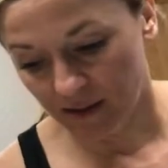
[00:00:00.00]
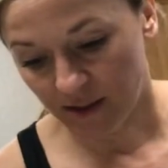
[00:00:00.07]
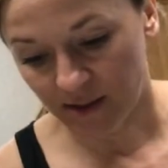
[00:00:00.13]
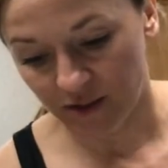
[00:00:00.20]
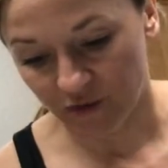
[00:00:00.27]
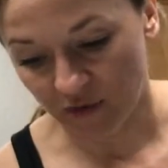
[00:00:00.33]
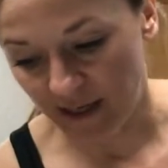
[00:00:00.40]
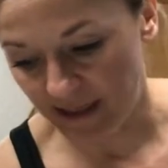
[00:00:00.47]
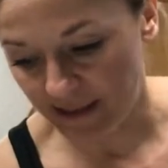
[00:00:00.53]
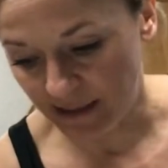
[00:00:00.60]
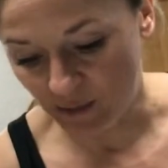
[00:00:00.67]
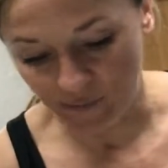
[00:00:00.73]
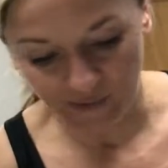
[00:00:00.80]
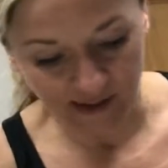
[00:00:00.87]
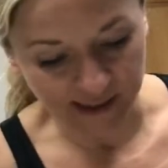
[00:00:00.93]
Just drying
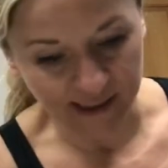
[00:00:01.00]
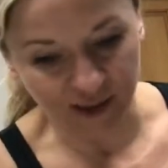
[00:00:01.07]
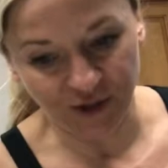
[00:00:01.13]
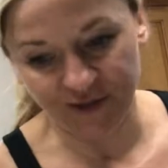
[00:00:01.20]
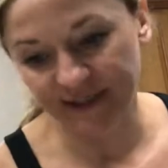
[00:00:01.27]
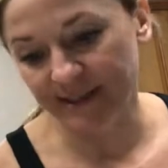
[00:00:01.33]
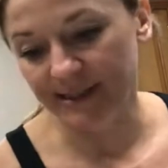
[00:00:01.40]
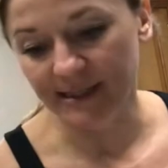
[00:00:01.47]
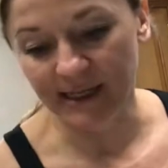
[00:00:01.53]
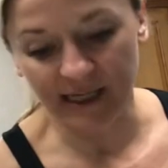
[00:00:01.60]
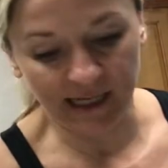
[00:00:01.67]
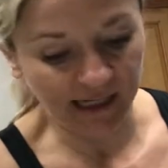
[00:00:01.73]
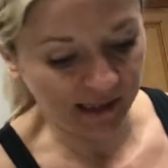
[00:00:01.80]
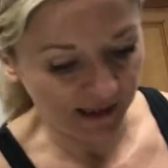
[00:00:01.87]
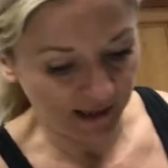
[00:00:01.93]
out the dish since
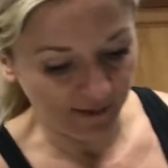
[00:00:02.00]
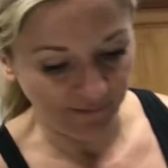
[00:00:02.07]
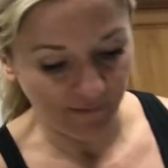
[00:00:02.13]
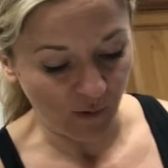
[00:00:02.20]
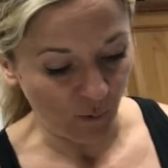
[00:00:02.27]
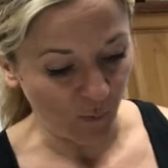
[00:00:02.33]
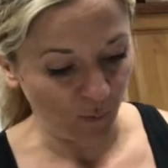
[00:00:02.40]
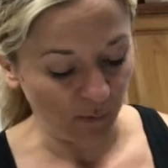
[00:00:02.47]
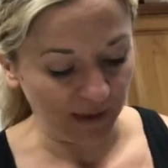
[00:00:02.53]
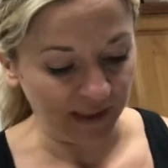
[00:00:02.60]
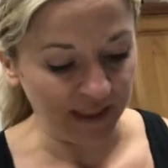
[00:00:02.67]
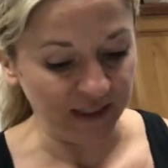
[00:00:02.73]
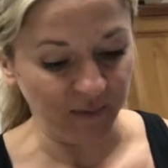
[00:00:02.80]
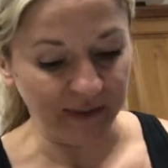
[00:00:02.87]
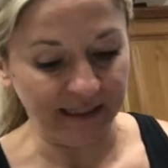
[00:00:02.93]
I
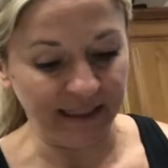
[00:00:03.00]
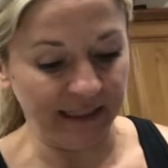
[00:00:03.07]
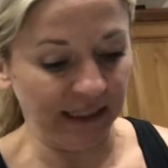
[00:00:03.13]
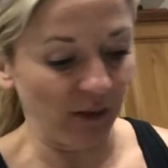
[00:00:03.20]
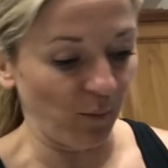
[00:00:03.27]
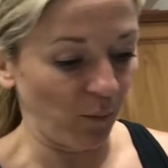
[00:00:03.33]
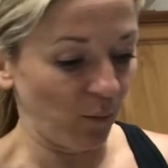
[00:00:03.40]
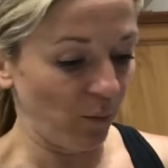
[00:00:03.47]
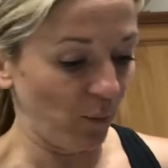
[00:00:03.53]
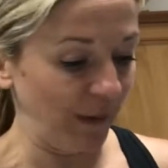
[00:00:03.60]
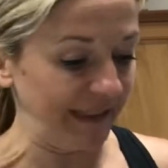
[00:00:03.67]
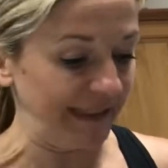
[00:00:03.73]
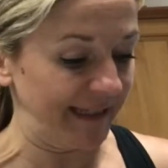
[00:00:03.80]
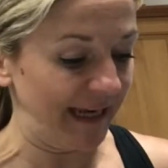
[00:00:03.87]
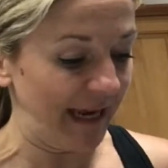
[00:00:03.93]
just recently
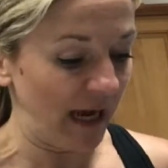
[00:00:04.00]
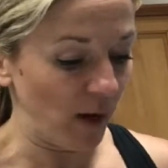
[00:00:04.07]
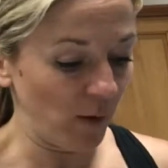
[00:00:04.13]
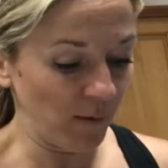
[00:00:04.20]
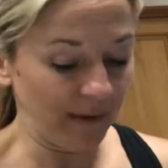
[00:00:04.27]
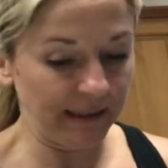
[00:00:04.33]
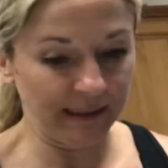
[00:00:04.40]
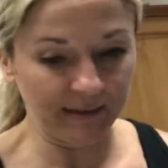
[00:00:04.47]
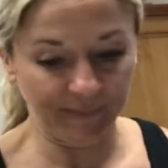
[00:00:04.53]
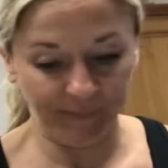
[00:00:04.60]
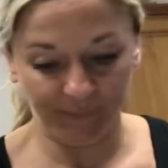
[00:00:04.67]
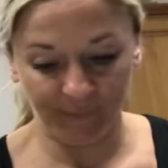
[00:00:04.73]
rinsed it out.